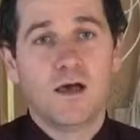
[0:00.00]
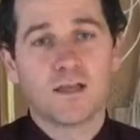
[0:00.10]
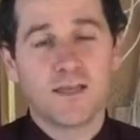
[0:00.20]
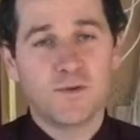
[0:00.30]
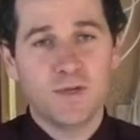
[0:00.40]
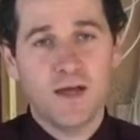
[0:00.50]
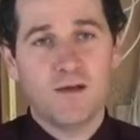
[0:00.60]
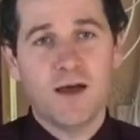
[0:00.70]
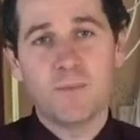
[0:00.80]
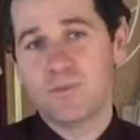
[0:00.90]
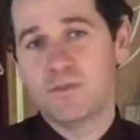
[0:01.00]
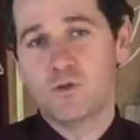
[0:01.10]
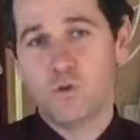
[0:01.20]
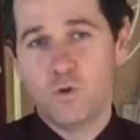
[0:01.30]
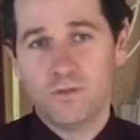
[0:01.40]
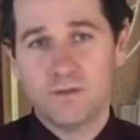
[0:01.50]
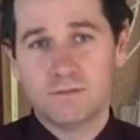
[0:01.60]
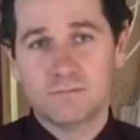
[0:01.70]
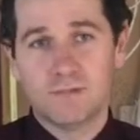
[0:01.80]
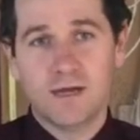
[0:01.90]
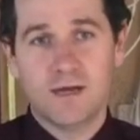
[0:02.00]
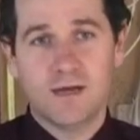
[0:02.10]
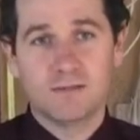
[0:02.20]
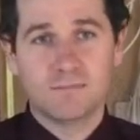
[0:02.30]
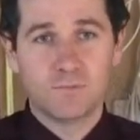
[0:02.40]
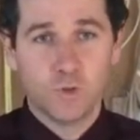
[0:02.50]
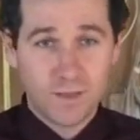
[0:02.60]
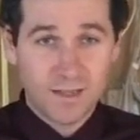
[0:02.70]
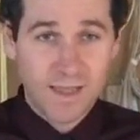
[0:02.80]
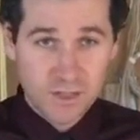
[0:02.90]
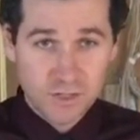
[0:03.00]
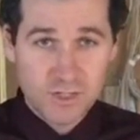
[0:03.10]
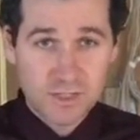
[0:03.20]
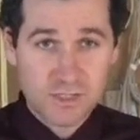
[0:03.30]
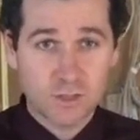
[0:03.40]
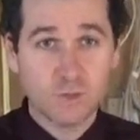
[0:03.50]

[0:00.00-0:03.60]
Okay, here we are up in the northern lounges.